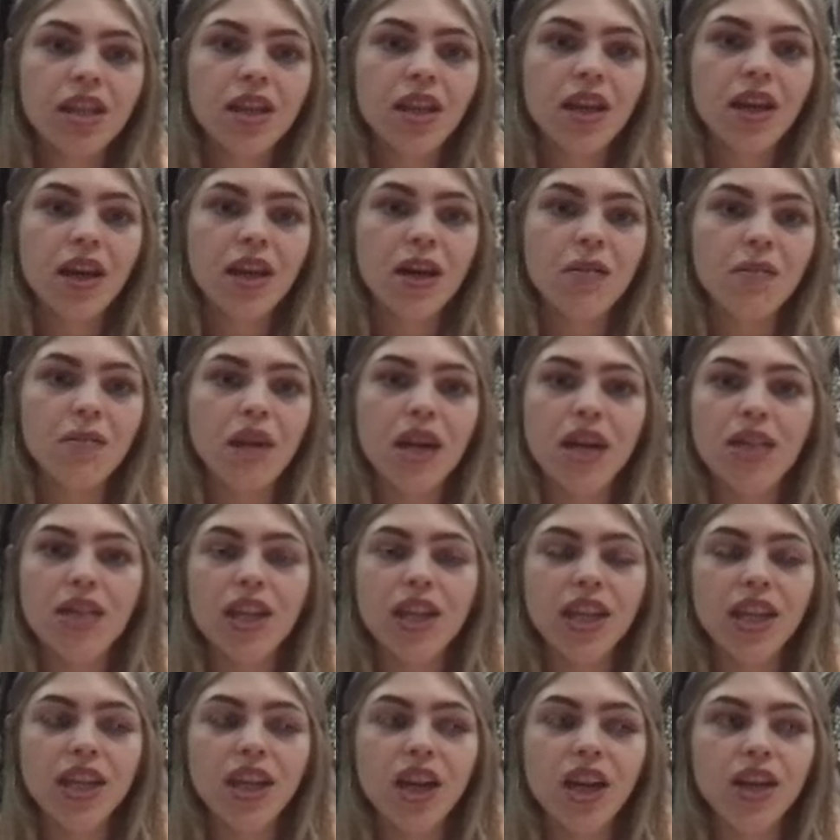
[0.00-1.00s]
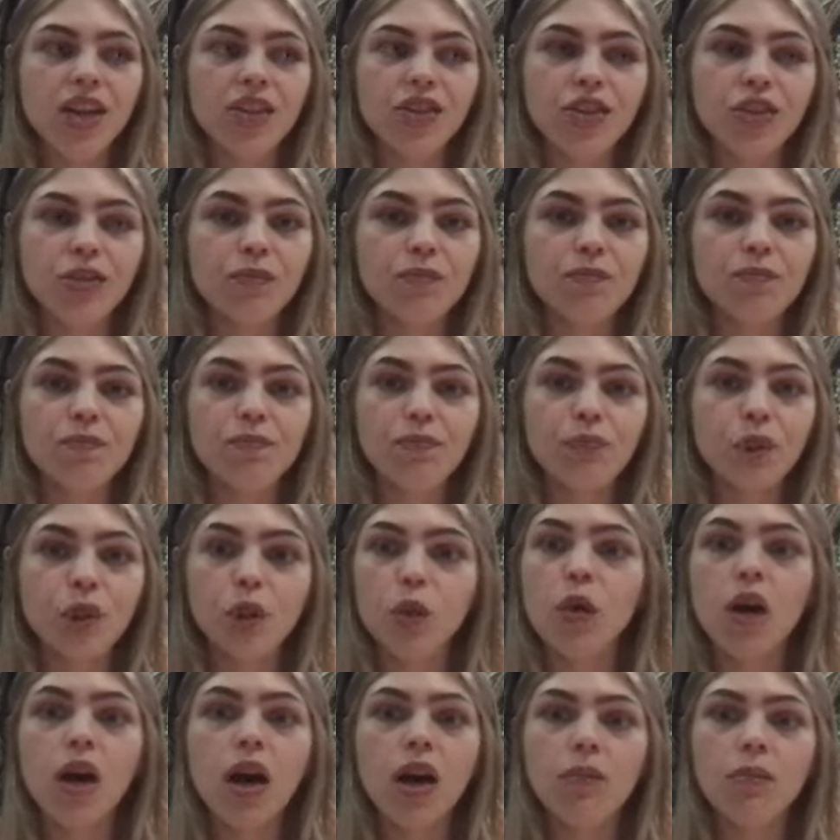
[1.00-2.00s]
And then it kind of just
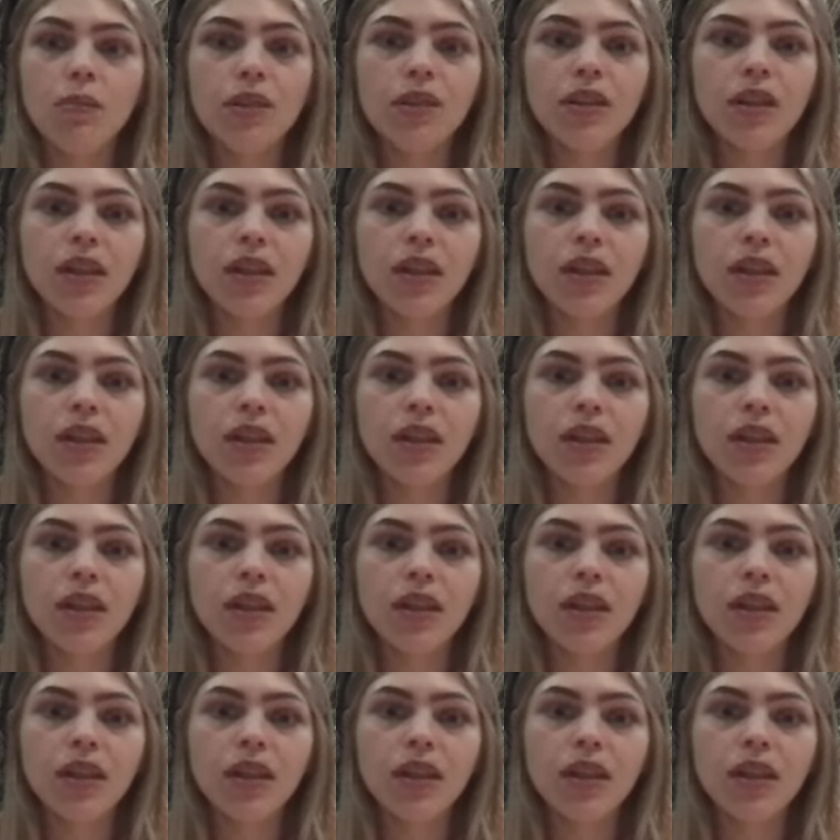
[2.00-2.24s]
blew up